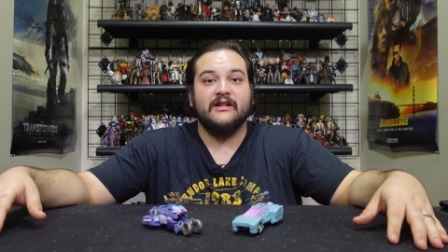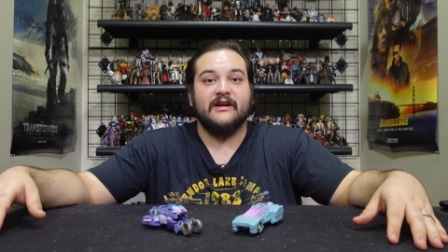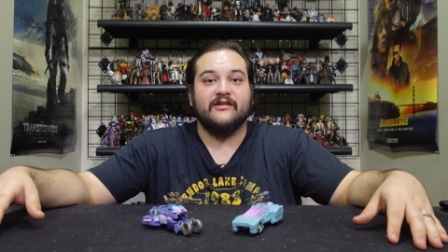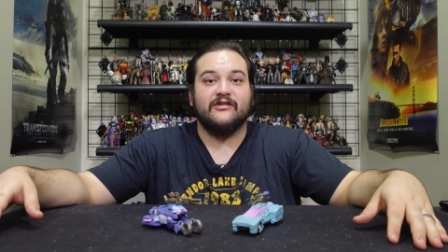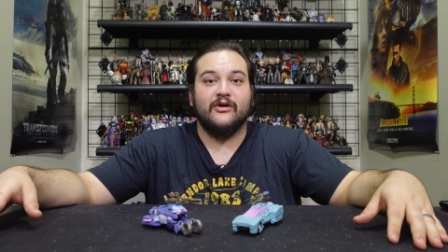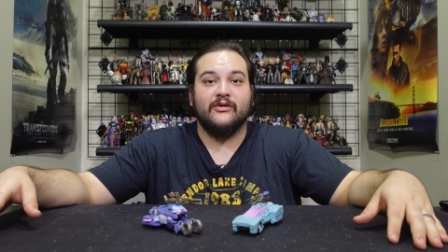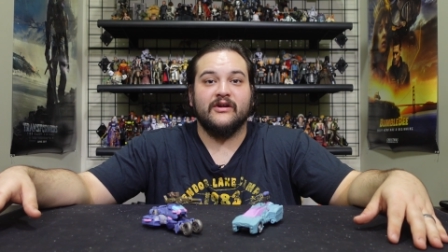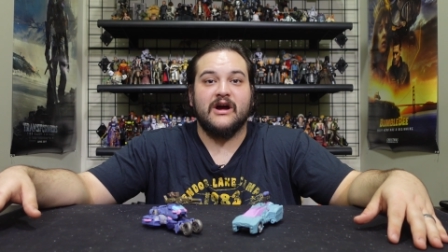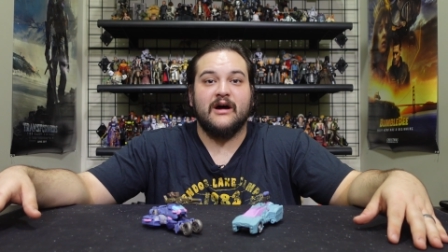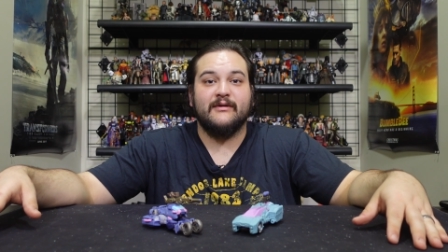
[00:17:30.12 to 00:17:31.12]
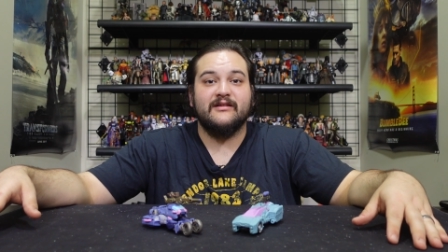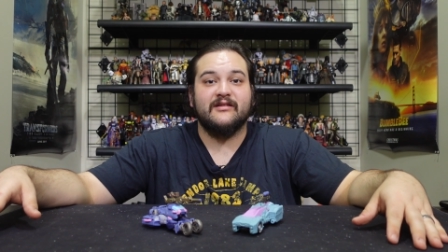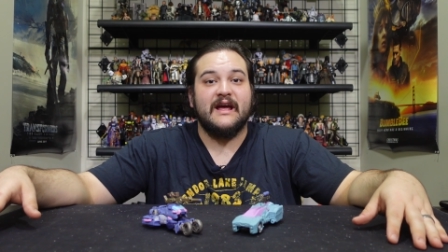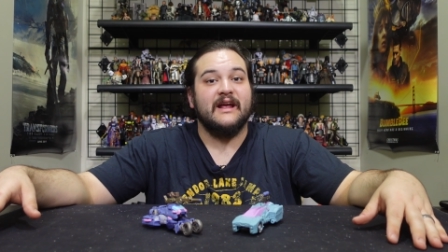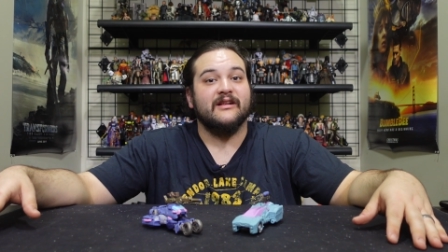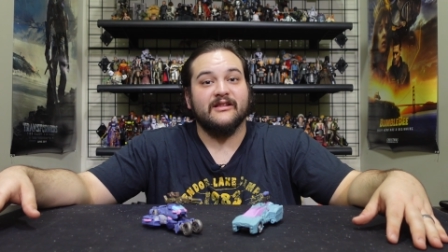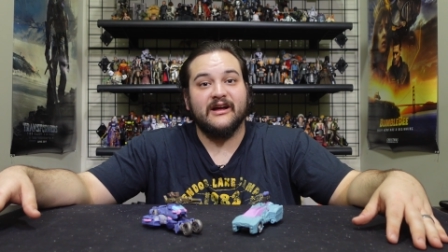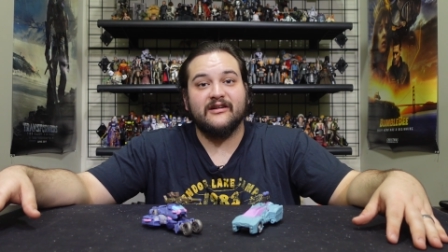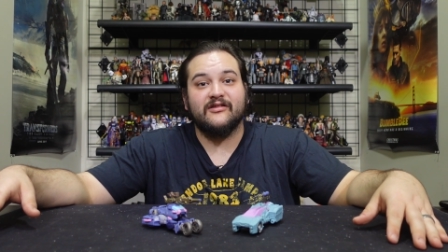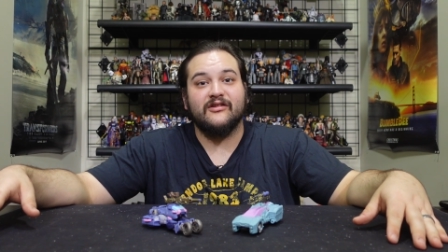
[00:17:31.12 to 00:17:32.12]
Let us know in the comments and
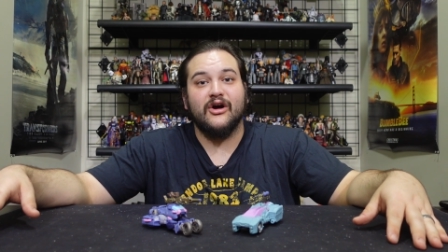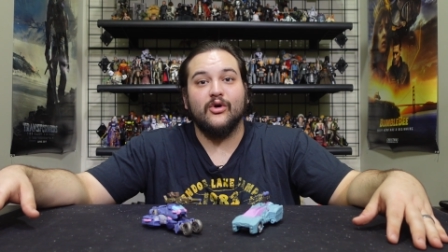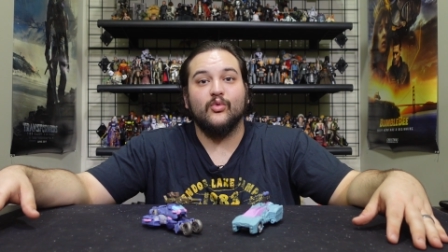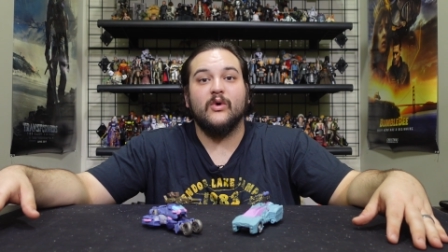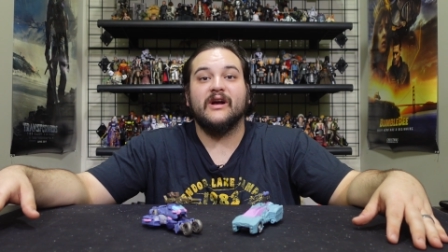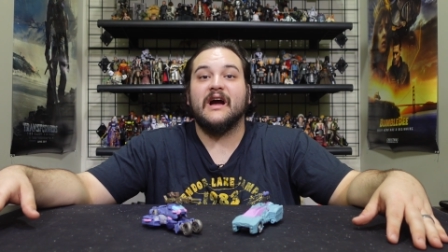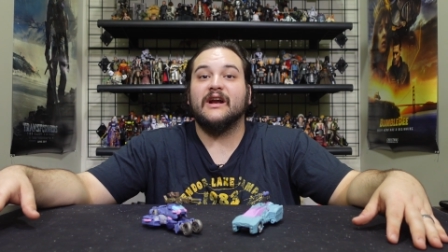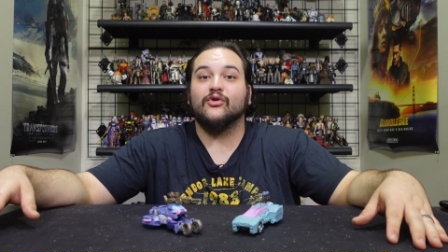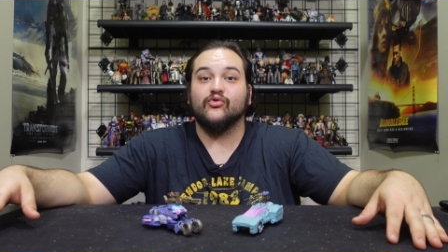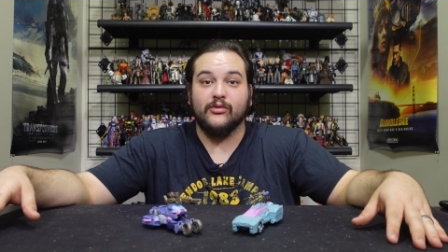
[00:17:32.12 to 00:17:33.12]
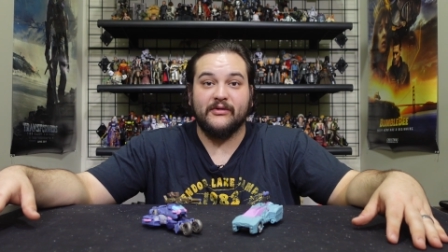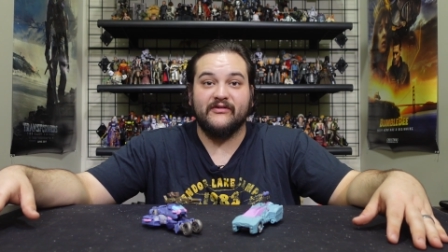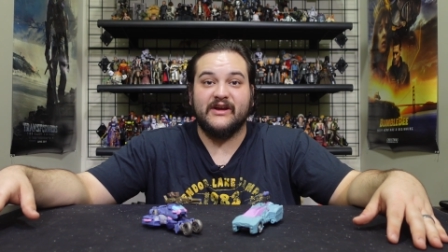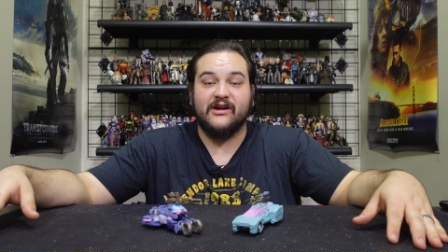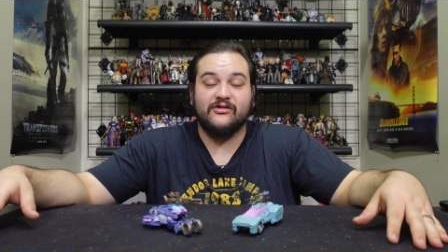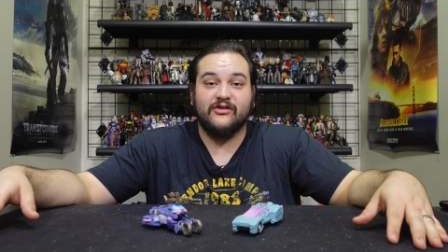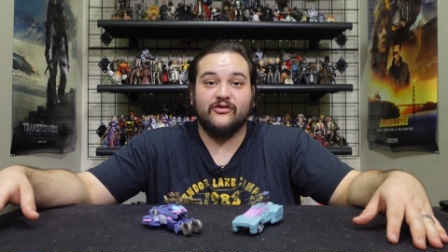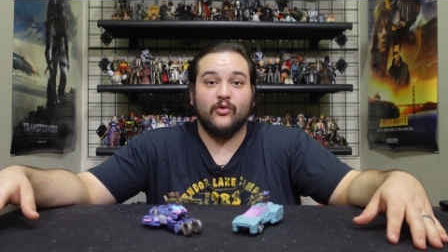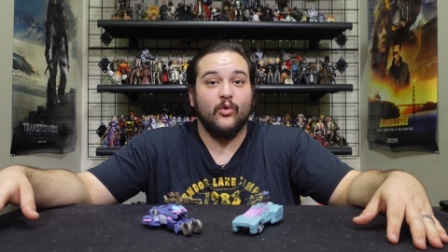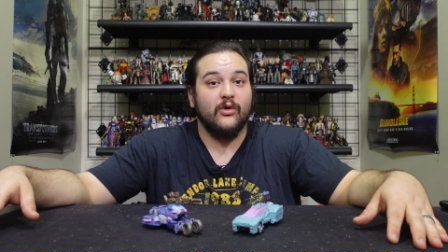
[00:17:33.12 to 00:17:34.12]
let us know what kind of group of
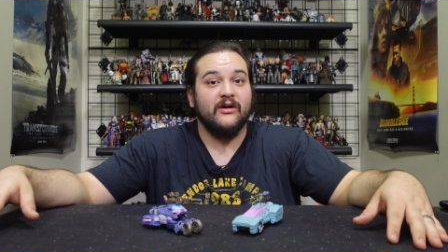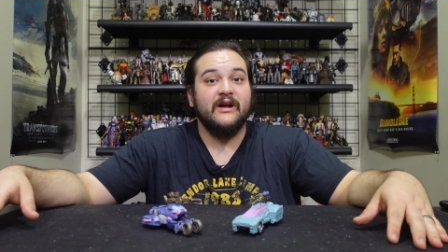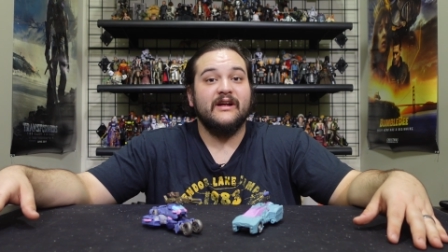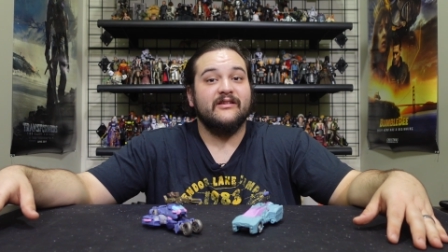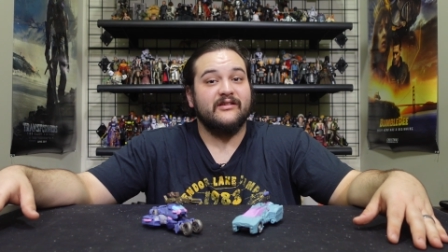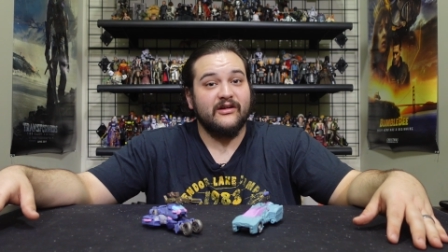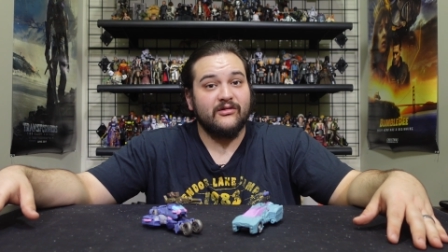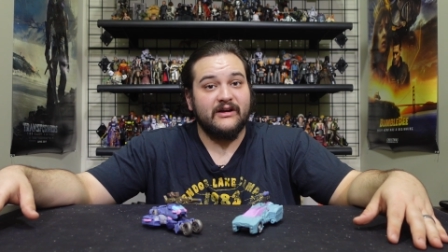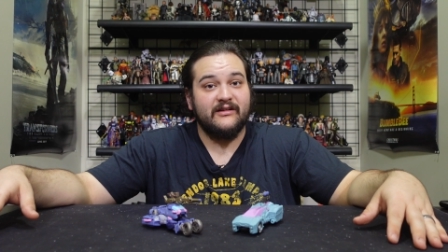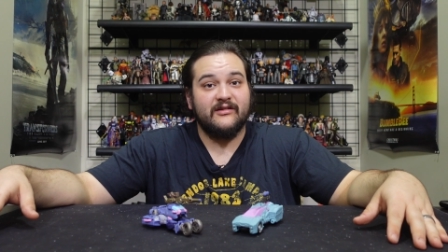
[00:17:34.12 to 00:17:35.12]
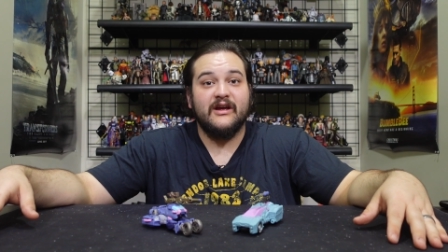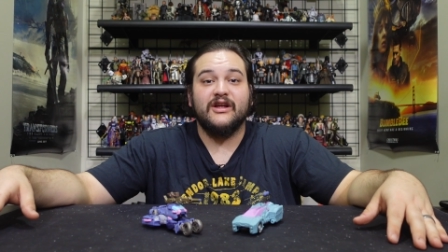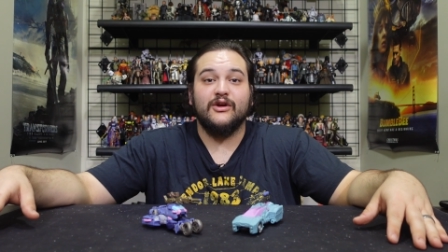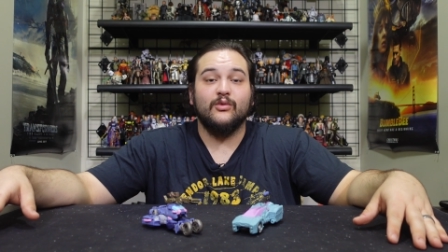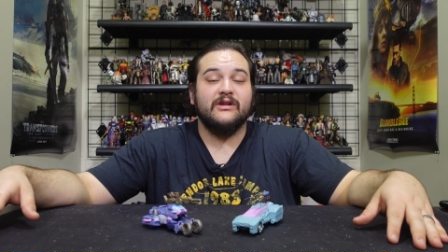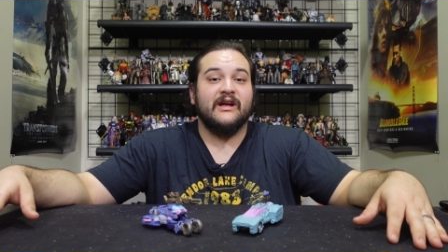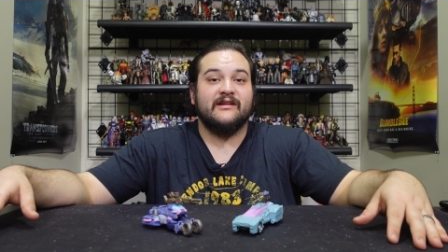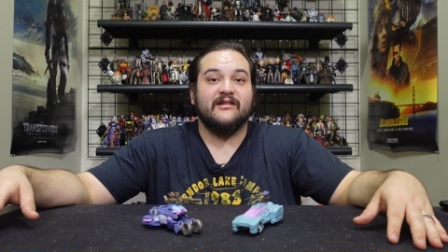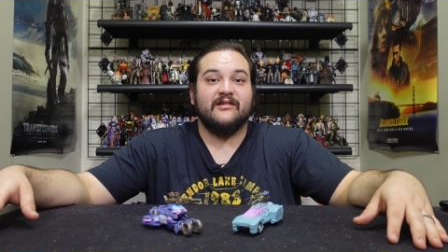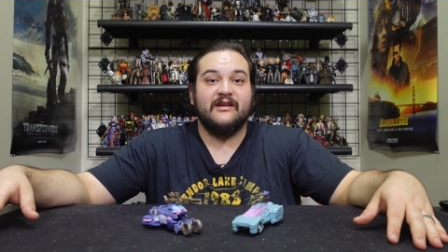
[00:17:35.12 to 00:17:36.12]
characters or series you would
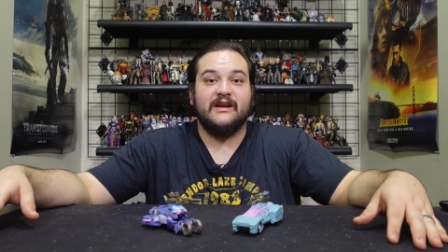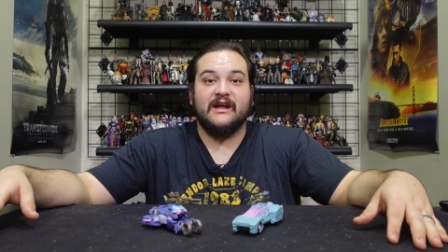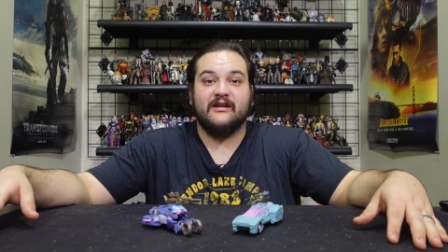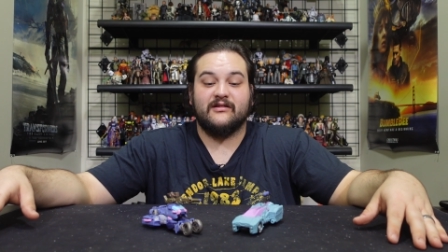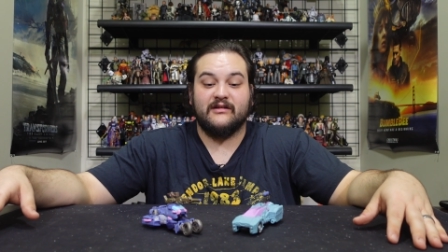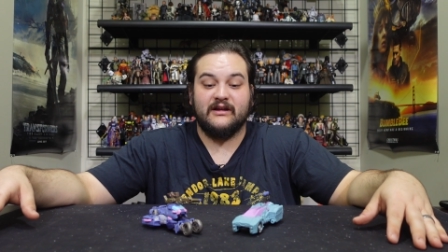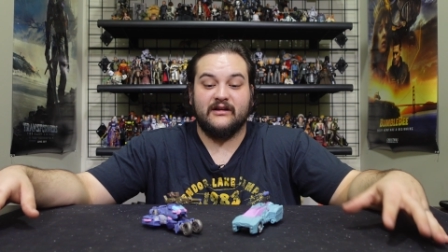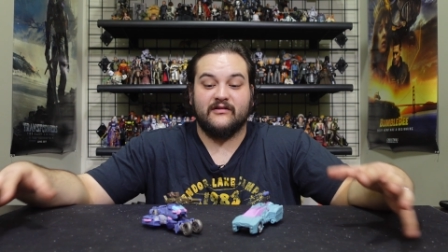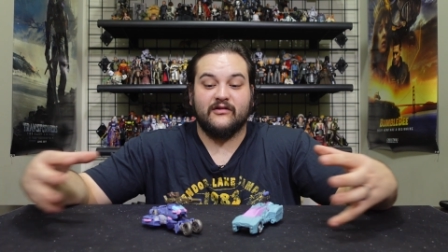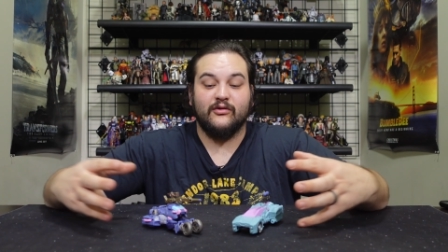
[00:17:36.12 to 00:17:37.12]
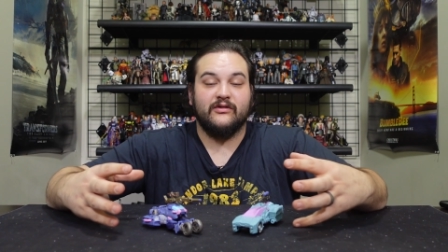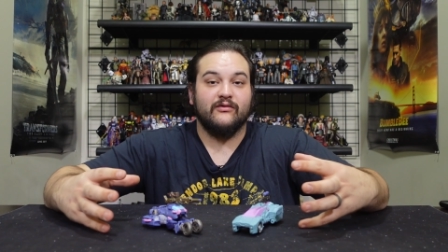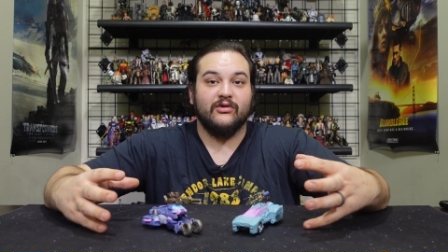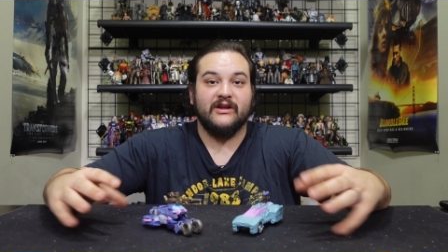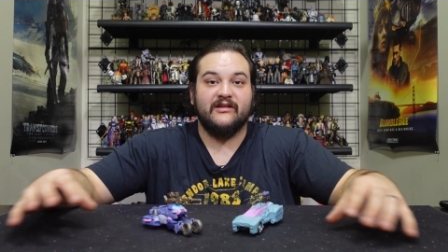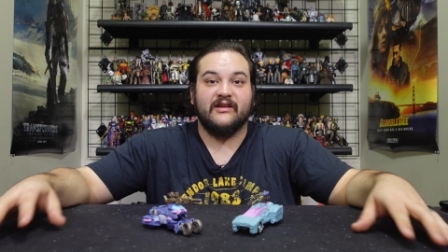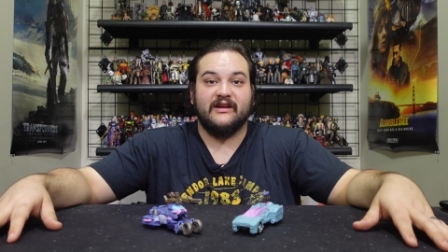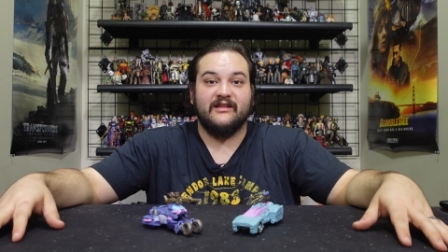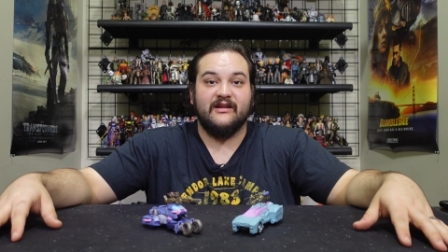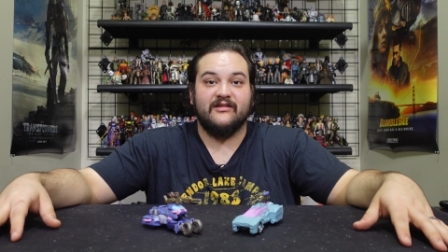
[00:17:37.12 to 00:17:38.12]
like to see get an exclusive release
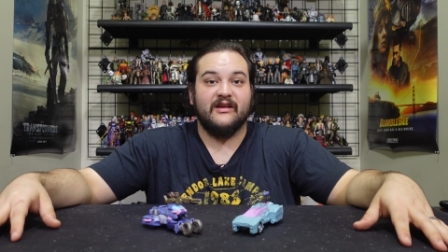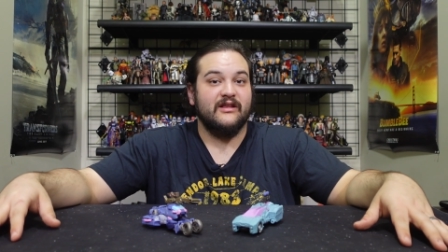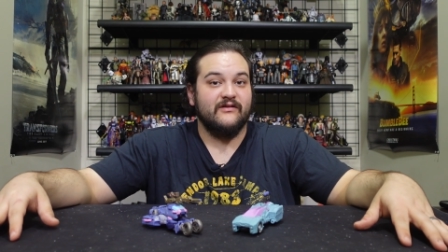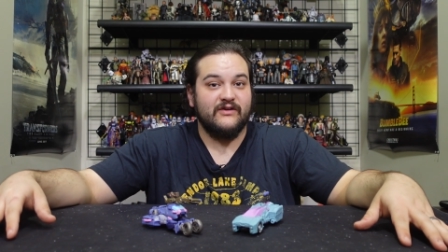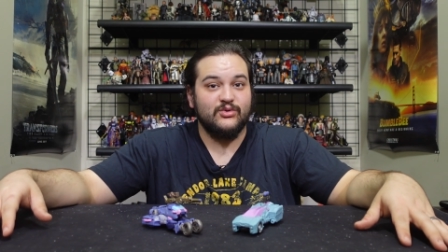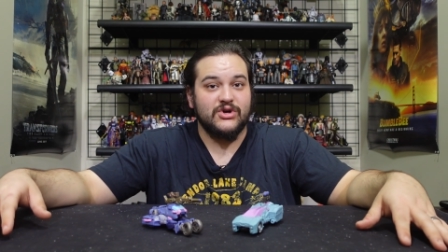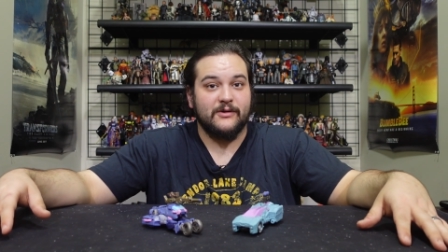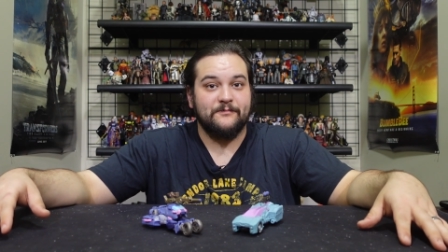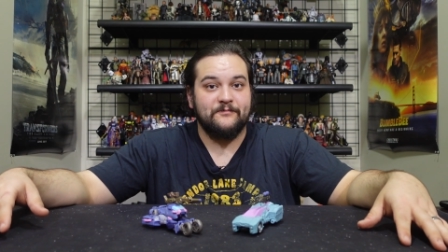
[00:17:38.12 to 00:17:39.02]
like these in the future.